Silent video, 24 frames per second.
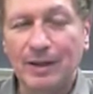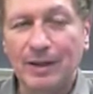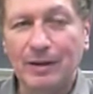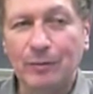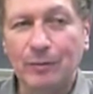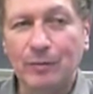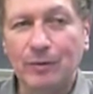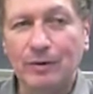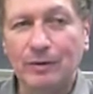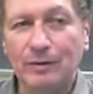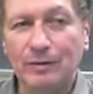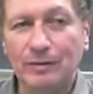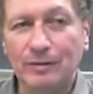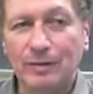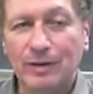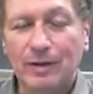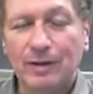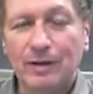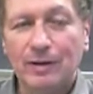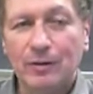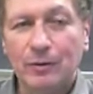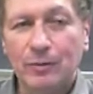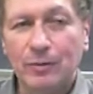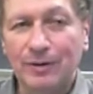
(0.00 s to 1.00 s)
it will
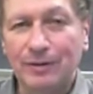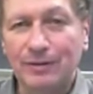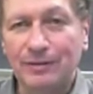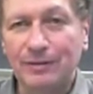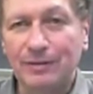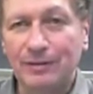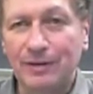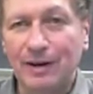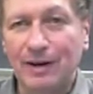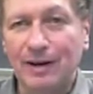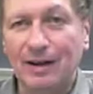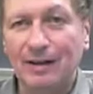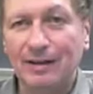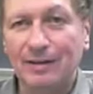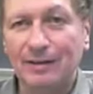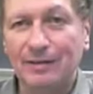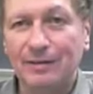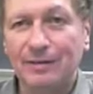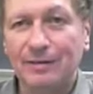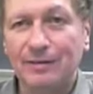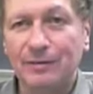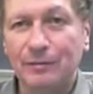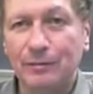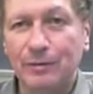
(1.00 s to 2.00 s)

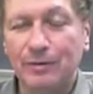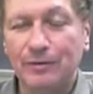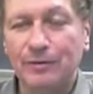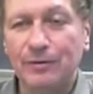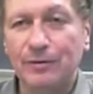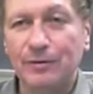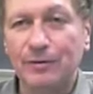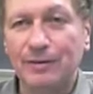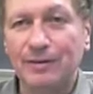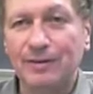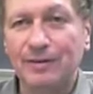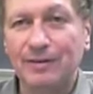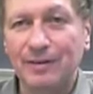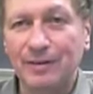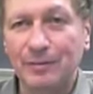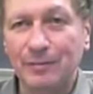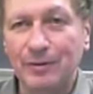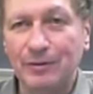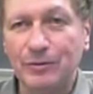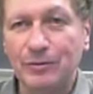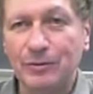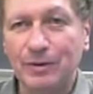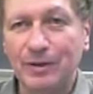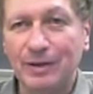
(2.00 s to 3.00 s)
crystallize with certain
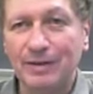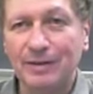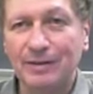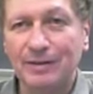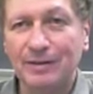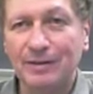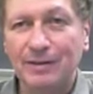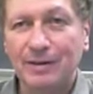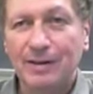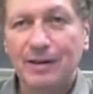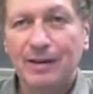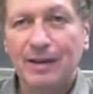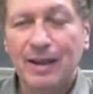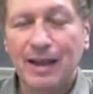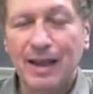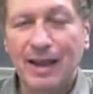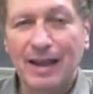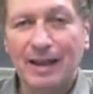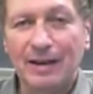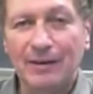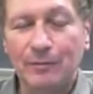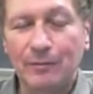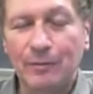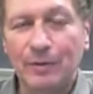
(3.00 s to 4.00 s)
symmetries,
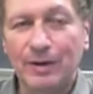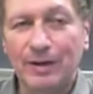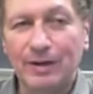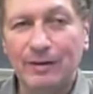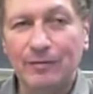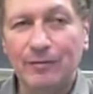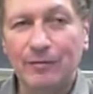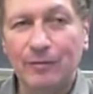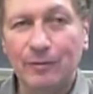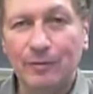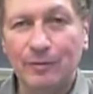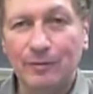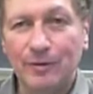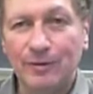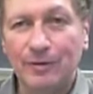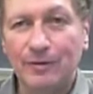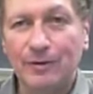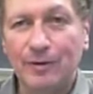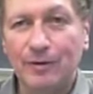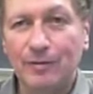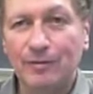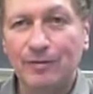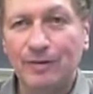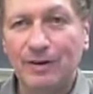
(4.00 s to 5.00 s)
and when it forms
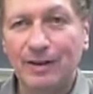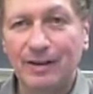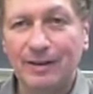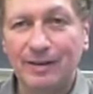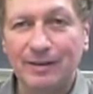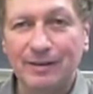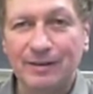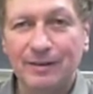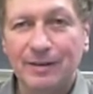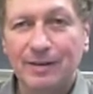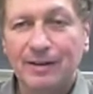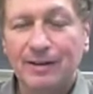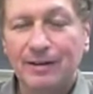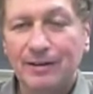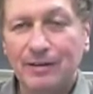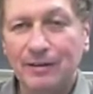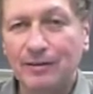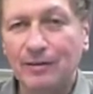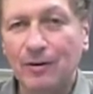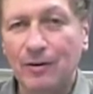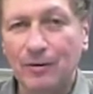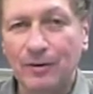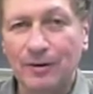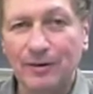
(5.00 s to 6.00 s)
snowflakes,
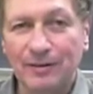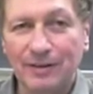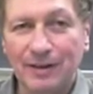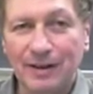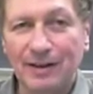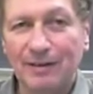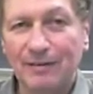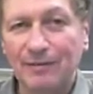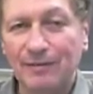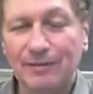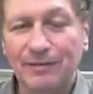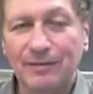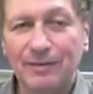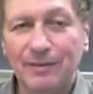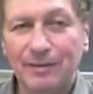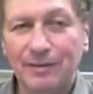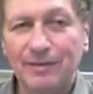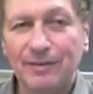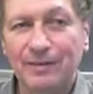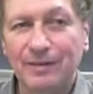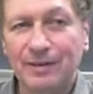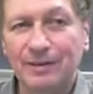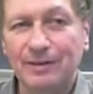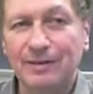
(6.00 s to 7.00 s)
they'll always have
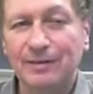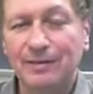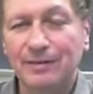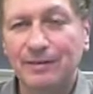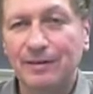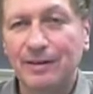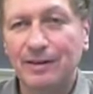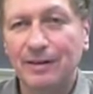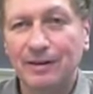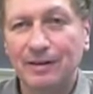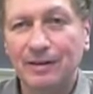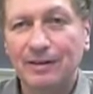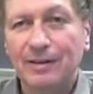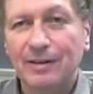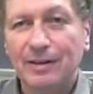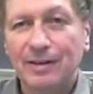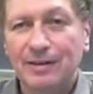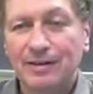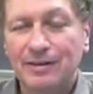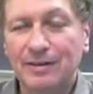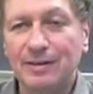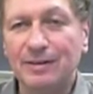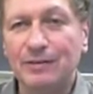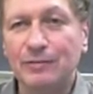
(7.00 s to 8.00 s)

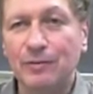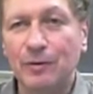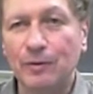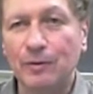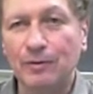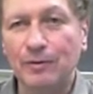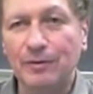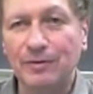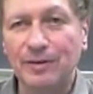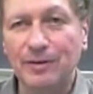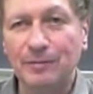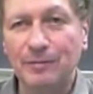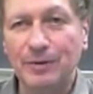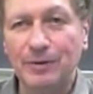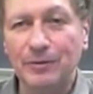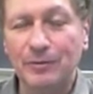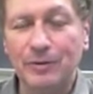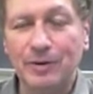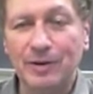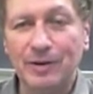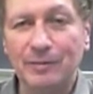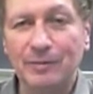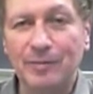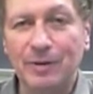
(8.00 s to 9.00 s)
six-fold
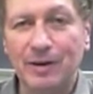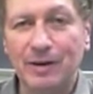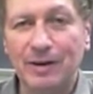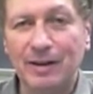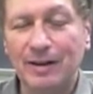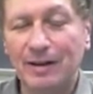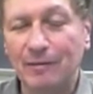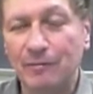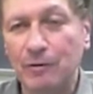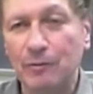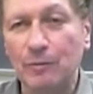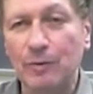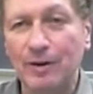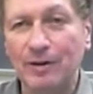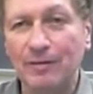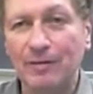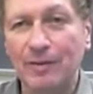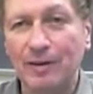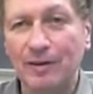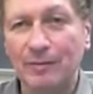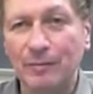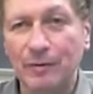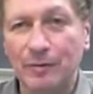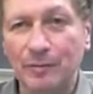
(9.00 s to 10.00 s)
symmetry, but every one
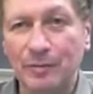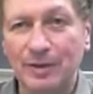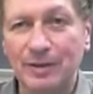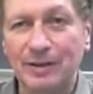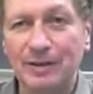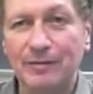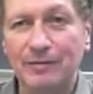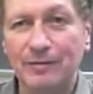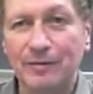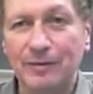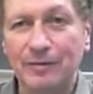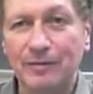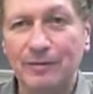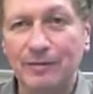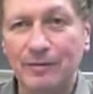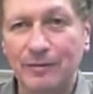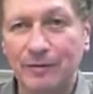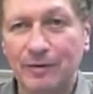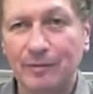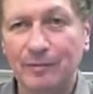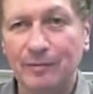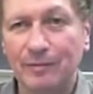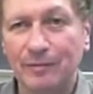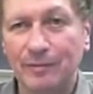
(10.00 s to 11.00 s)
of them will be different
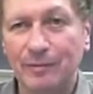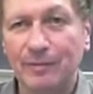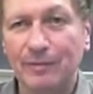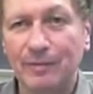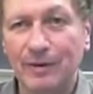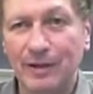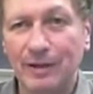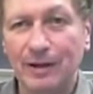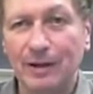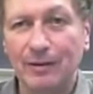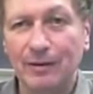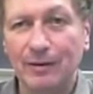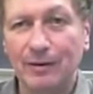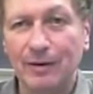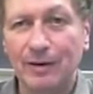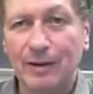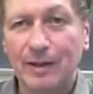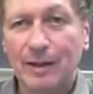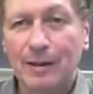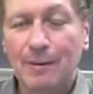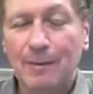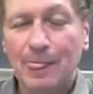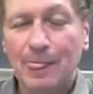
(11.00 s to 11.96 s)
from the other.